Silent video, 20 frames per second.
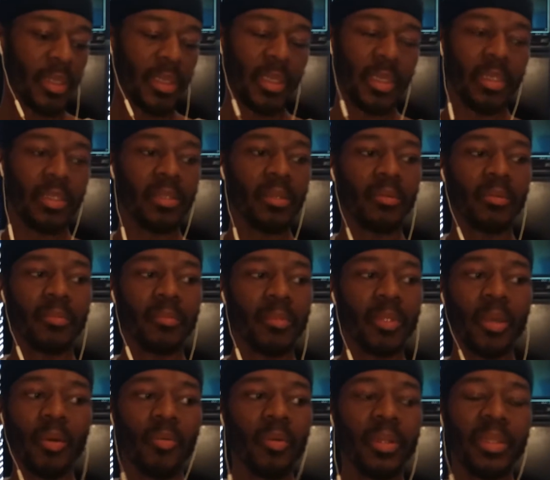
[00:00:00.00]
He don't
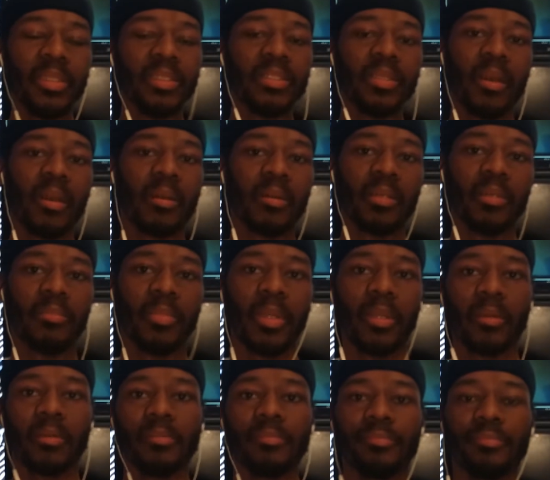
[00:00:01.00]
know what he talking
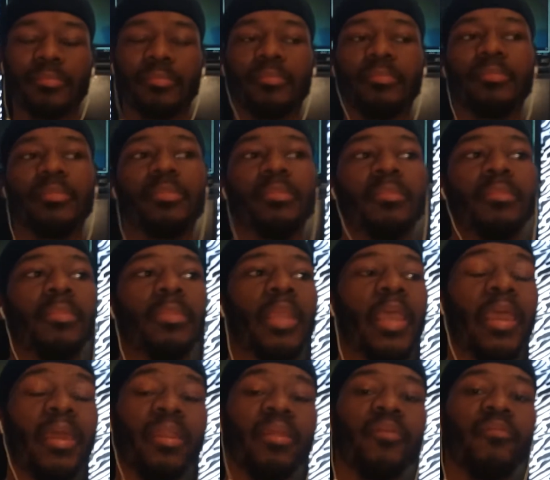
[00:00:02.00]
about.
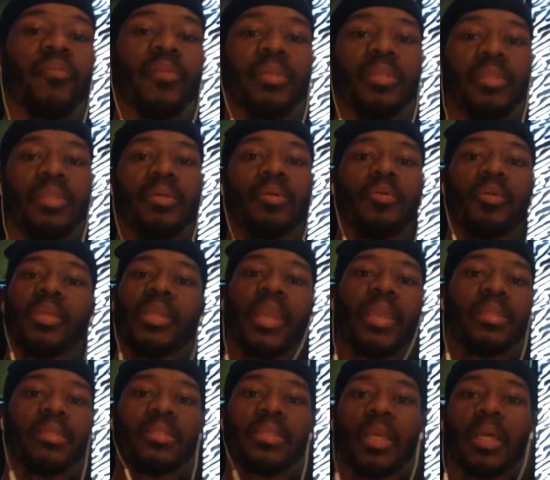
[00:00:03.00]
And if he do, he
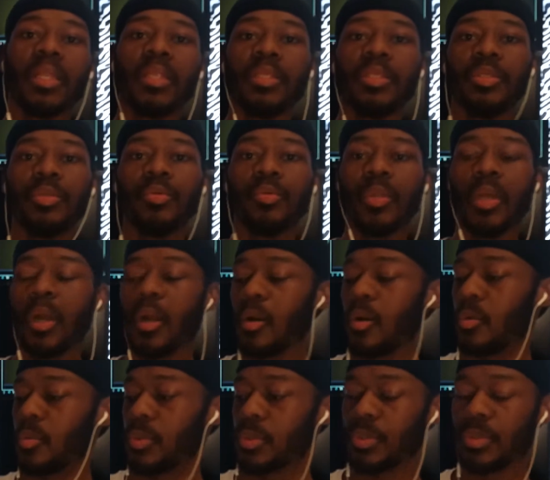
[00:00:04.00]
ain't telling you the
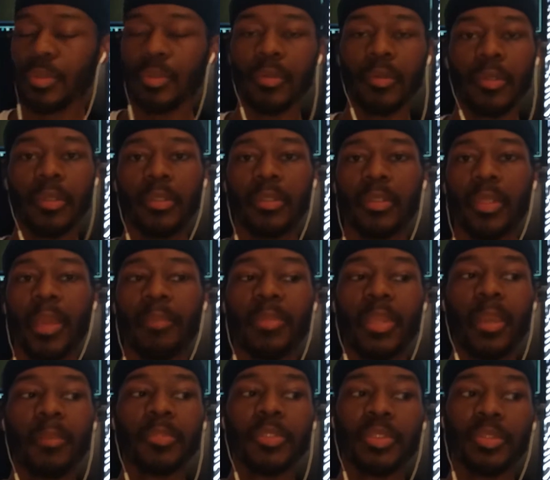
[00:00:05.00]
whole story. I
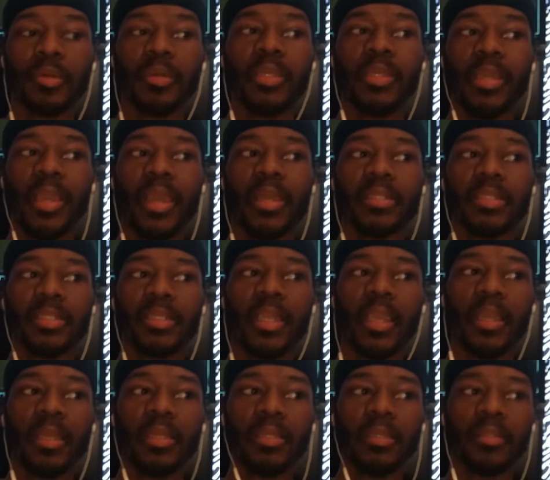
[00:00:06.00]
mean, I'm sure he
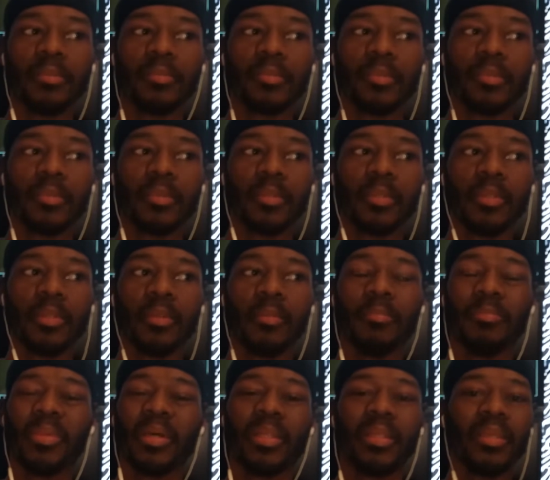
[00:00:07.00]
educated,
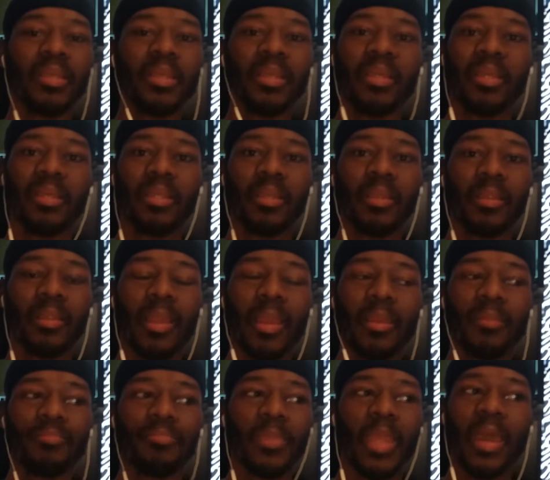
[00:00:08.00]
but again,
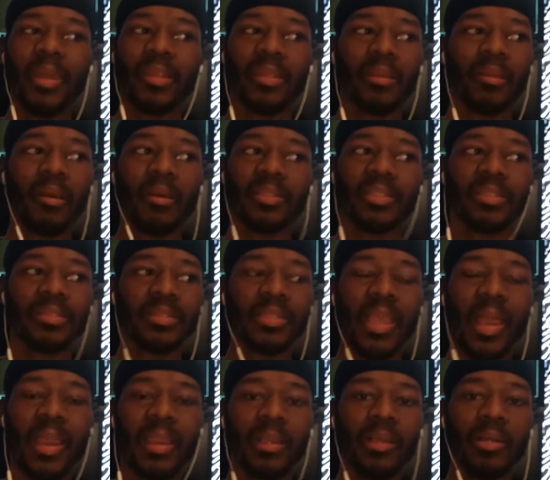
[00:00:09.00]
I didn't caught this
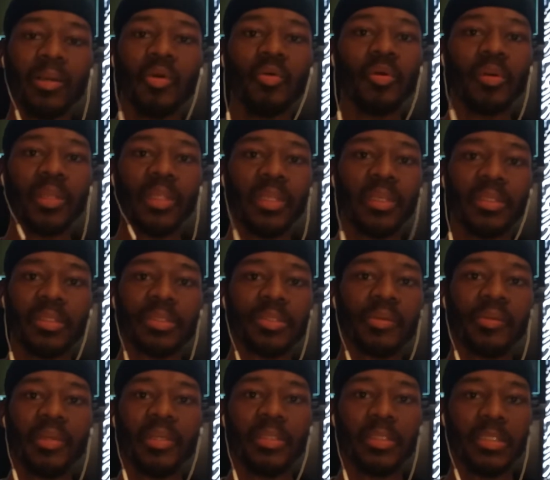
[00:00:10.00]
guy googling the
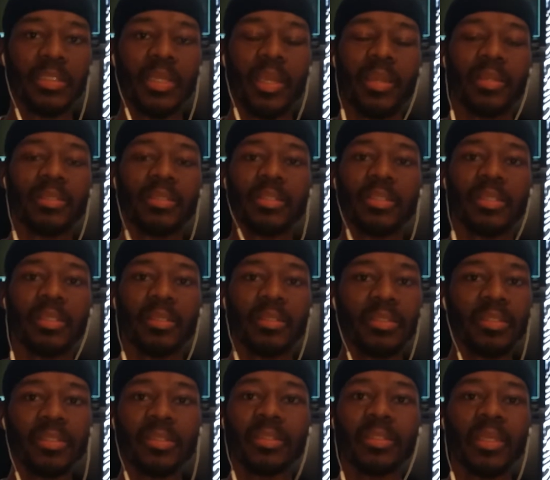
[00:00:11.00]
screenshot and shit.
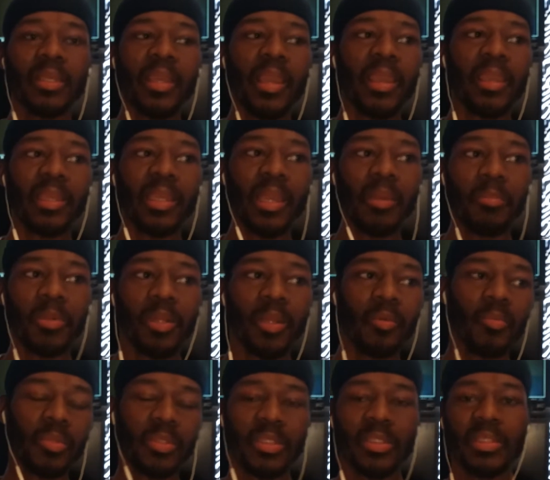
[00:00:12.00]
This nigga ain't coming
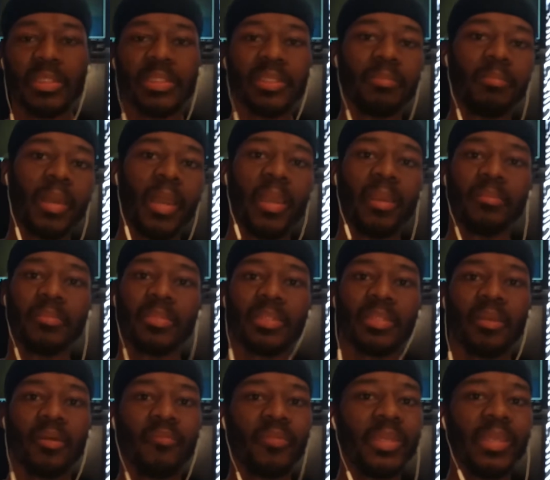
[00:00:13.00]
up with this shit by
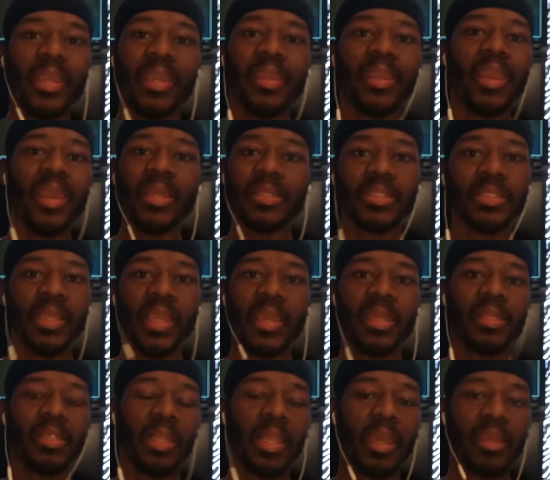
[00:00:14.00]
himself. He ain't
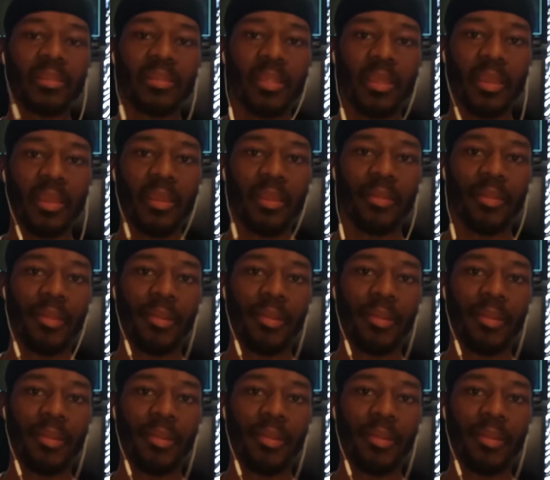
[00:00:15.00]
educated like that.